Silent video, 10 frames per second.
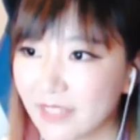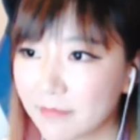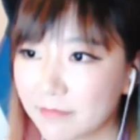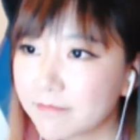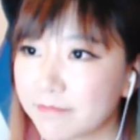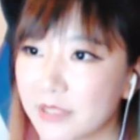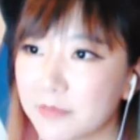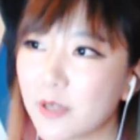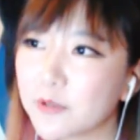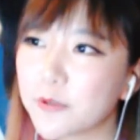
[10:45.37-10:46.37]
people
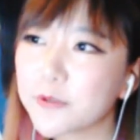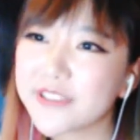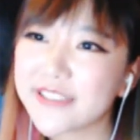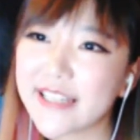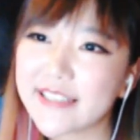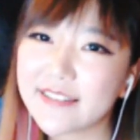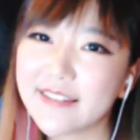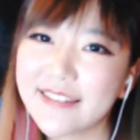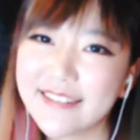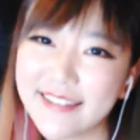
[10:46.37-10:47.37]
don't take
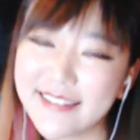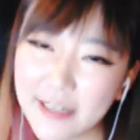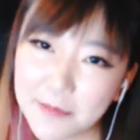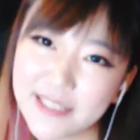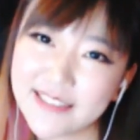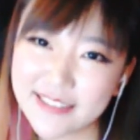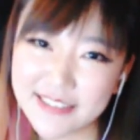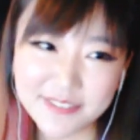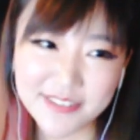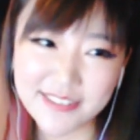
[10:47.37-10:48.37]

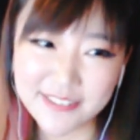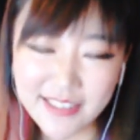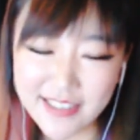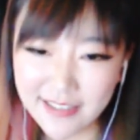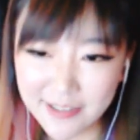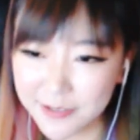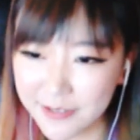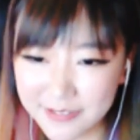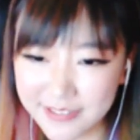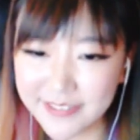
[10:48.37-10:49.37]
competitive Hearthstone
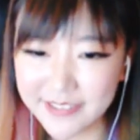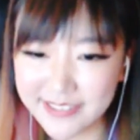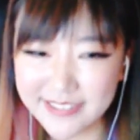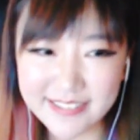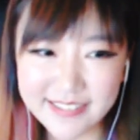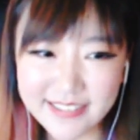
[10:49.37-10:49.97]
seriously.